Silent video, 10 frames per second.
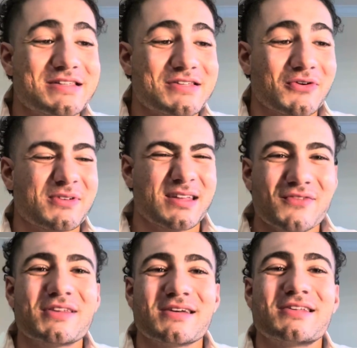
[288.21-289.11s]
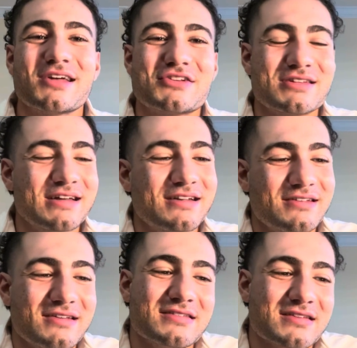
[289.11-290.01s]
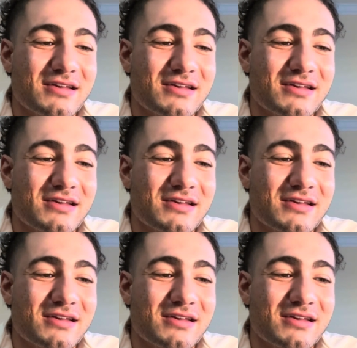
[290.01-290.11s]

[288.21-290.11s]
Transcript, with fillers: So give it the attention that it needs.